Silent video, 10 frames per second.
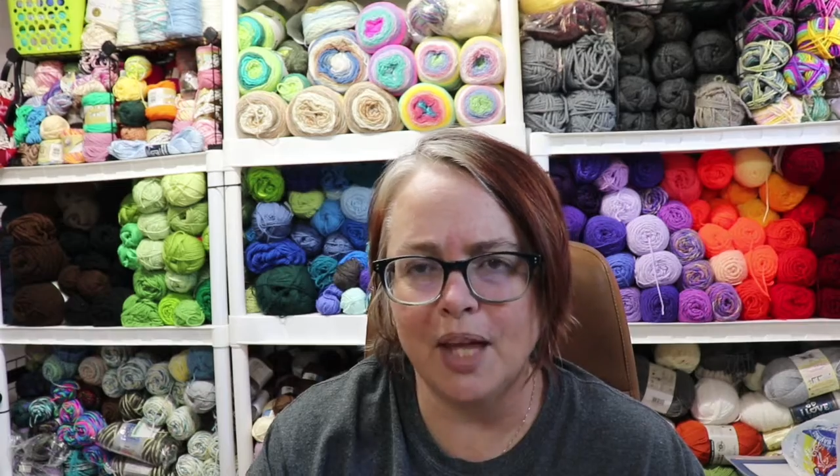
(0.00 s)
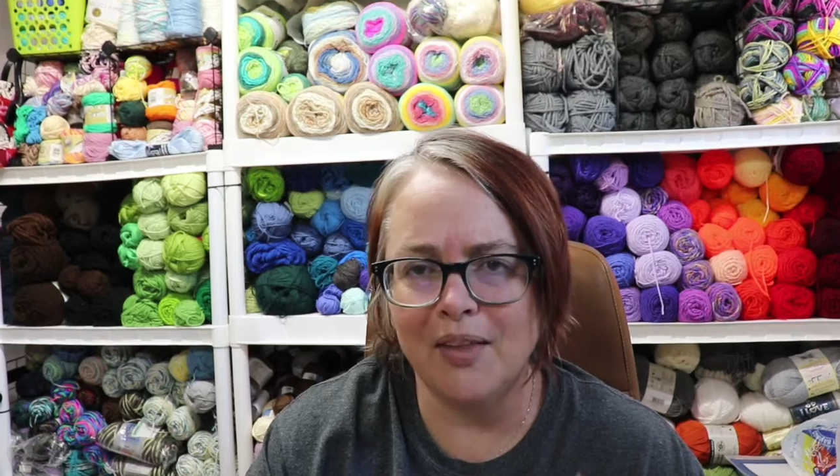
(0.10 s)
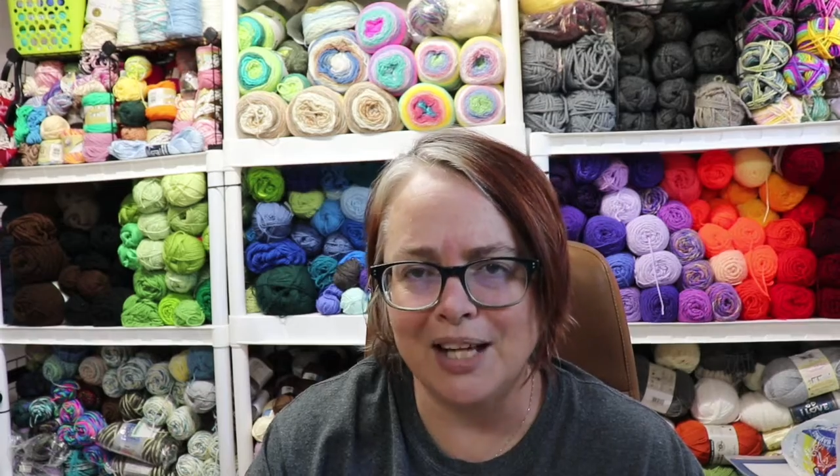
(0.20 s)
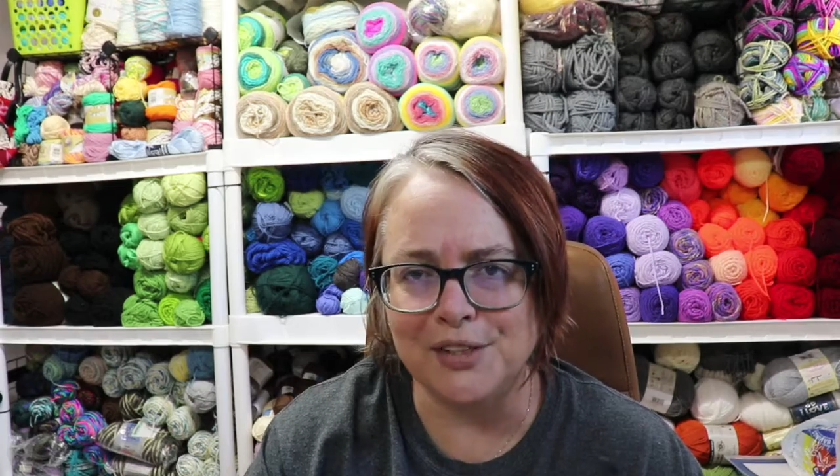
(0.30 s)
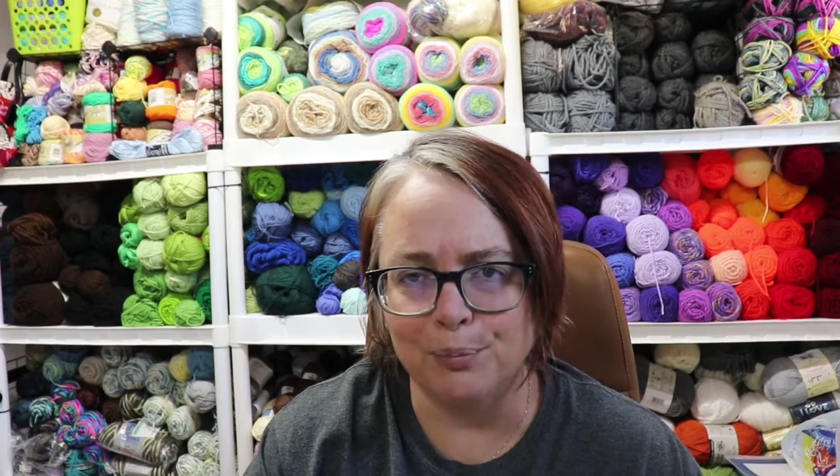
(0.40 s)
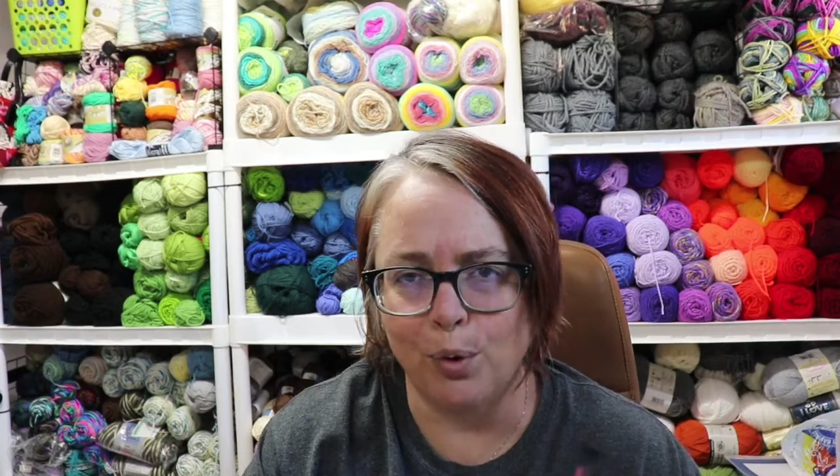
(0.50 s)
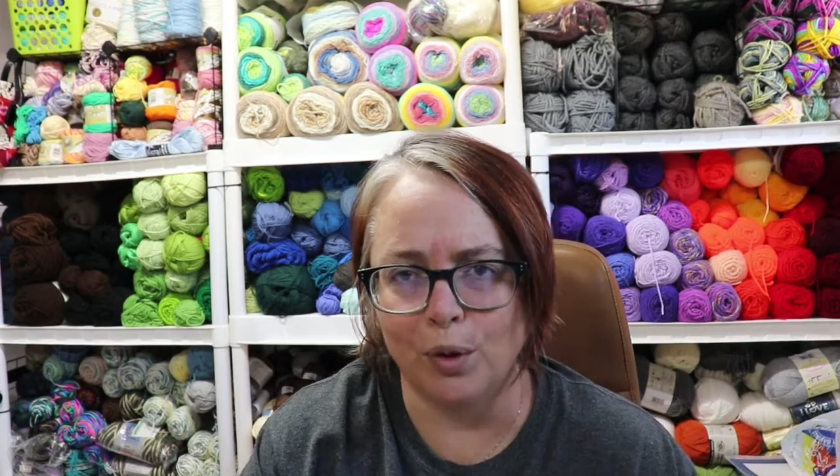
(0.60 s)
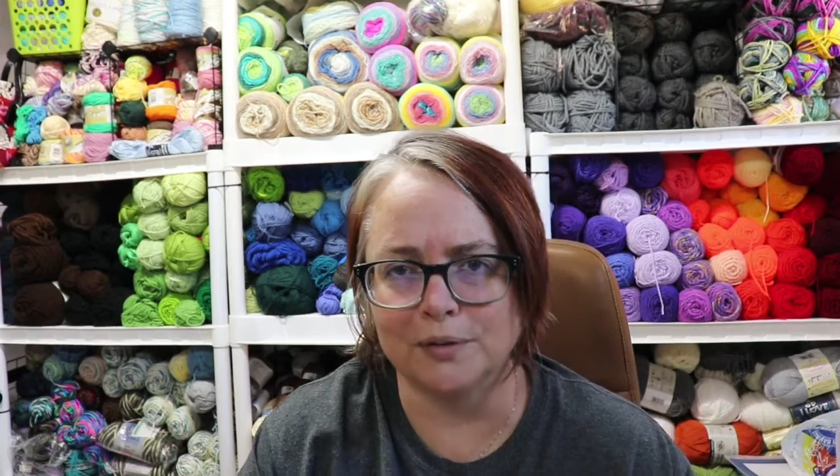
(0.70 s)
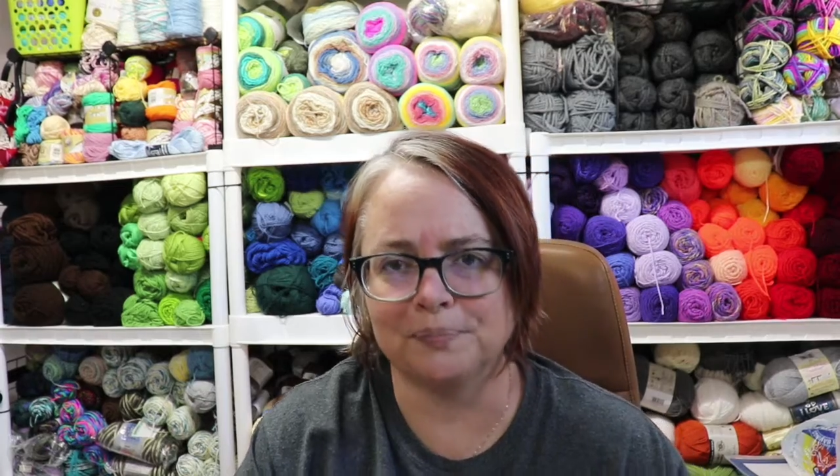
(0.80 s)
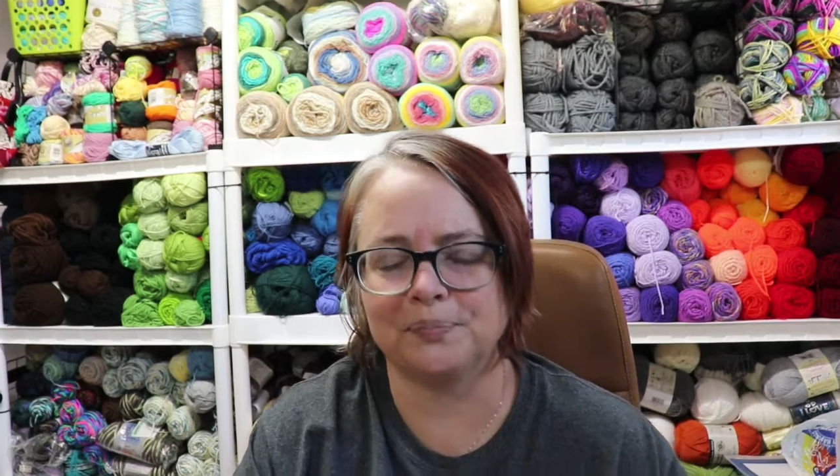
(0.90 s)
that's
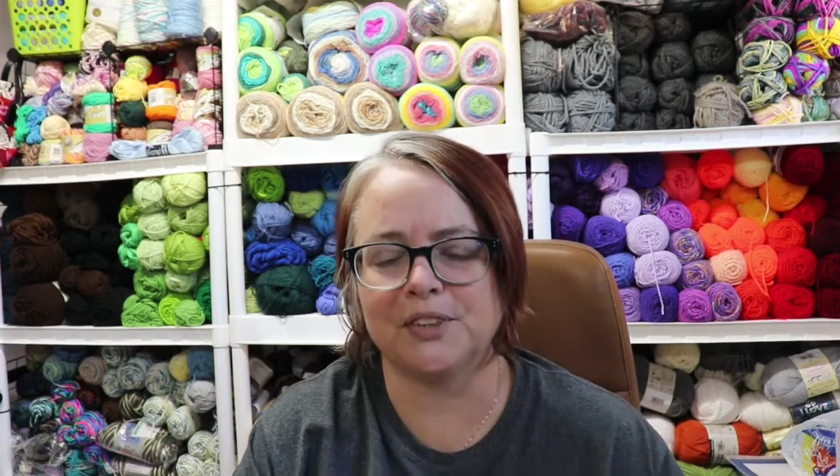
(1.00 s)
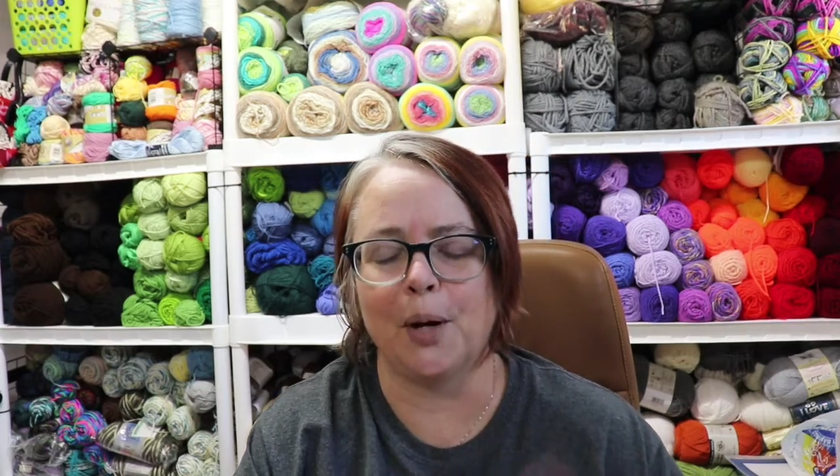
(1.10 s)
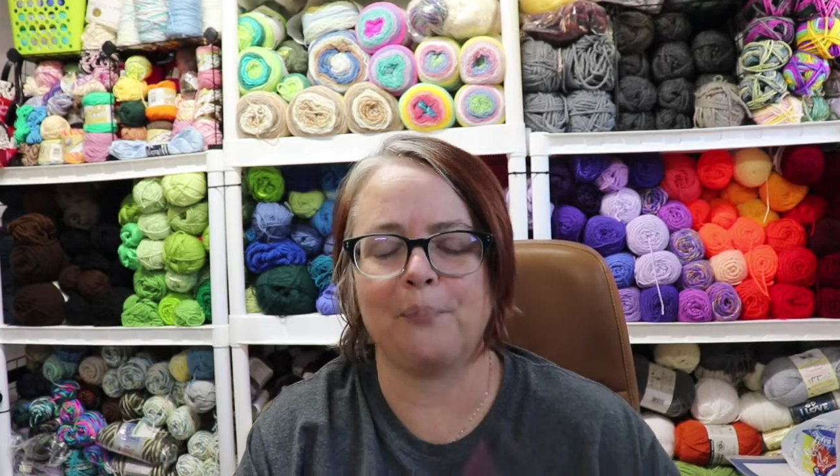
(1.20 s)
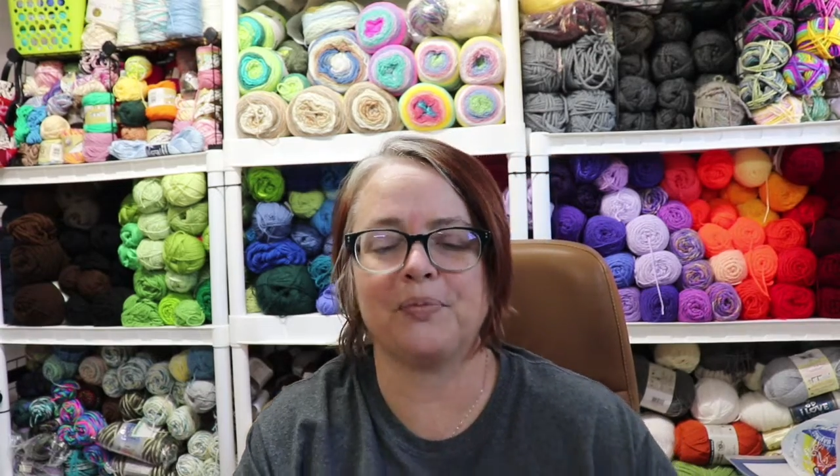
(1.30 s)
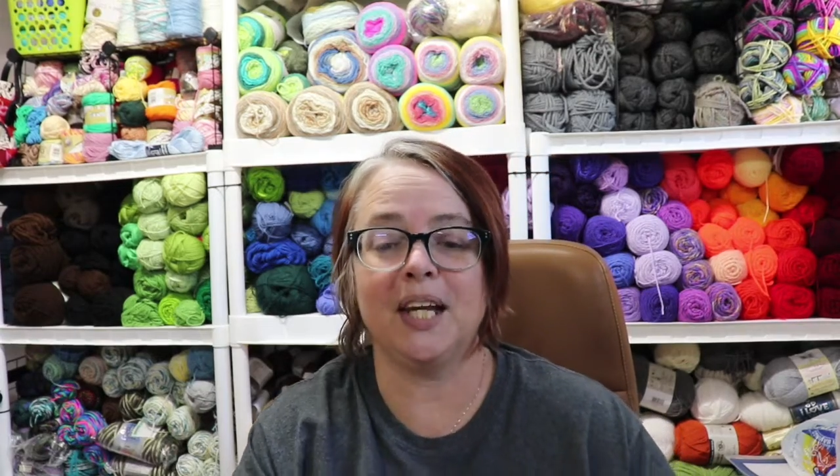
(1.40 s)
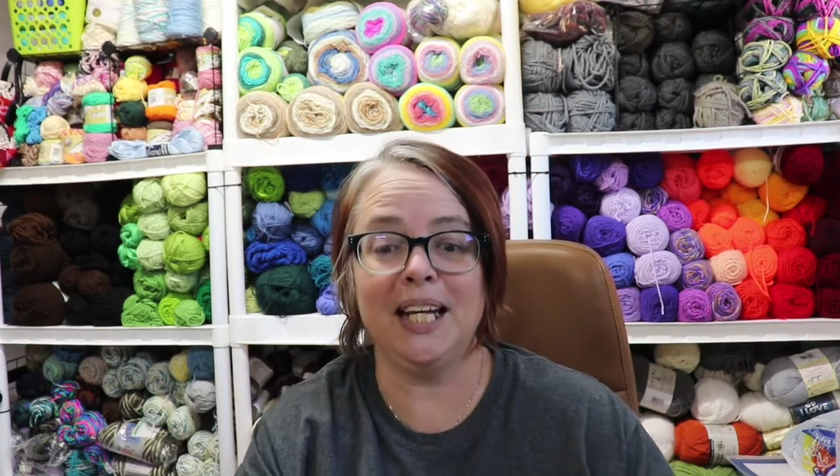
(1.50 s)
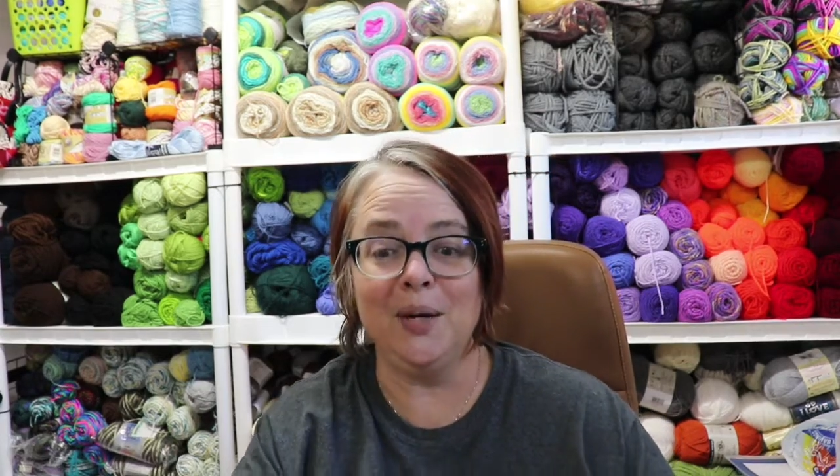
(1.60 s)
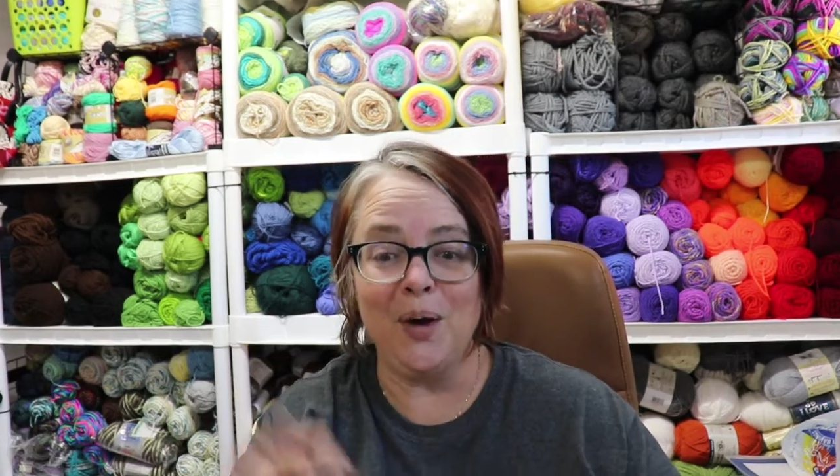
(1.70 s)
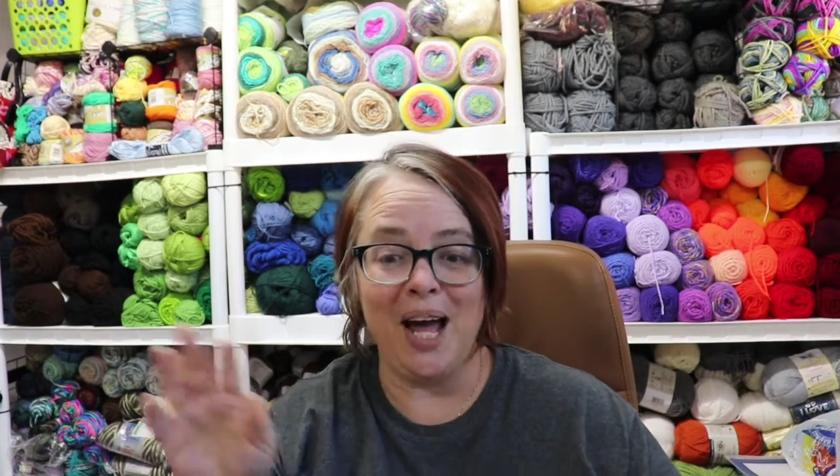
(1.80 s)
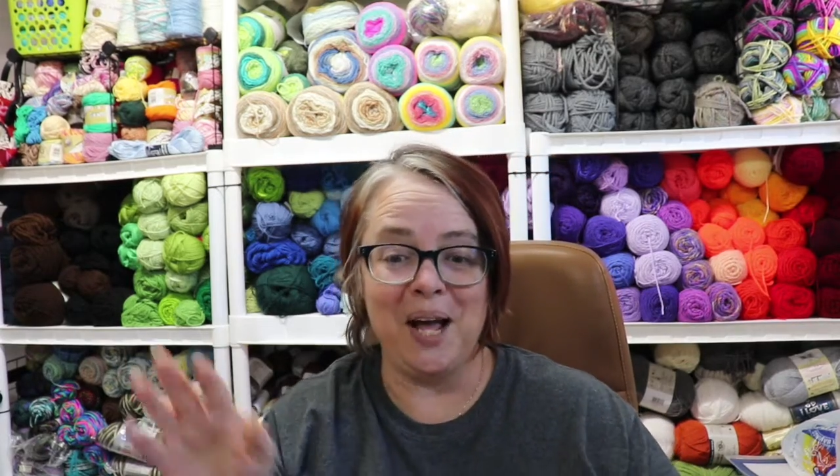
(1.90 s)
important. So
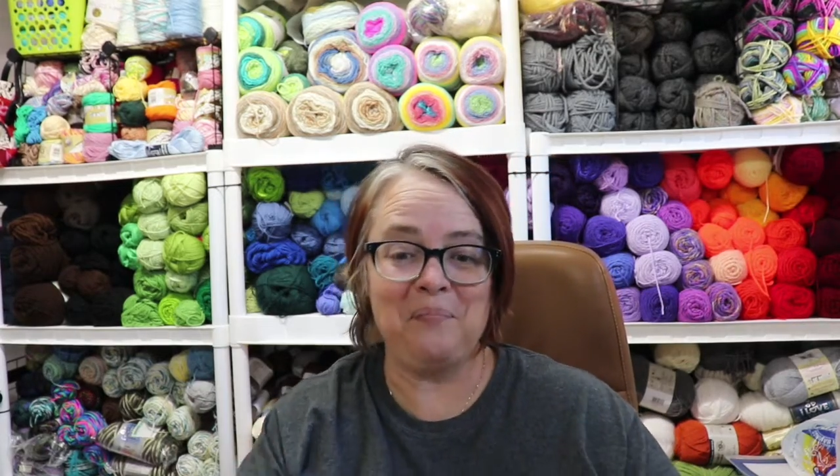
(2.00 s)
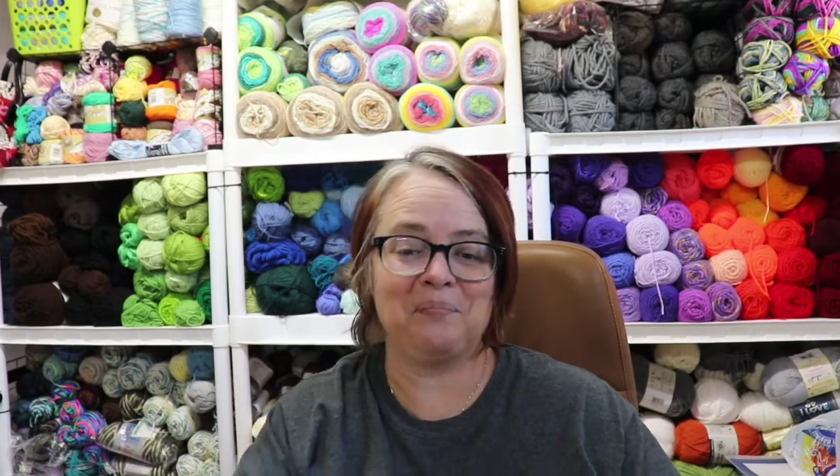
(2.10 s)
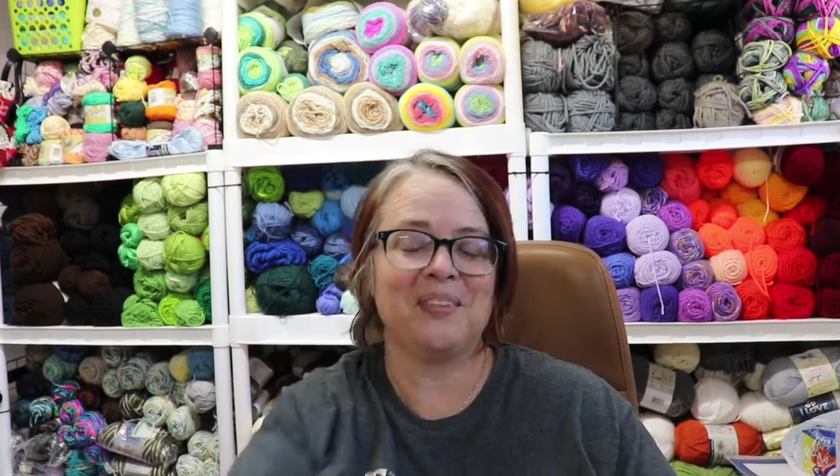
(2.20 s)
anyway,